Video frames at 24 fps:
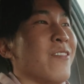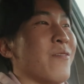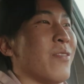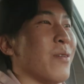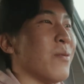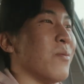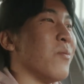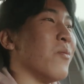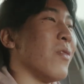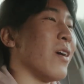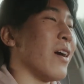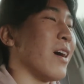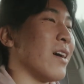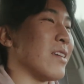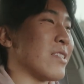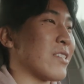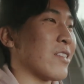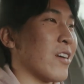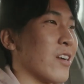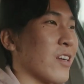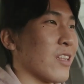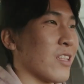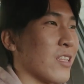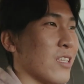from where I
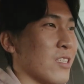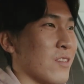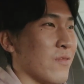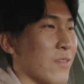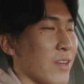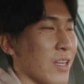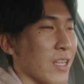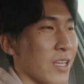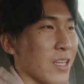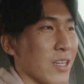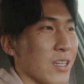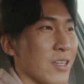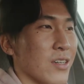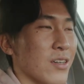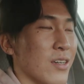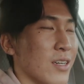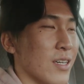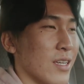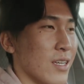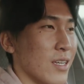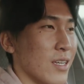started this video.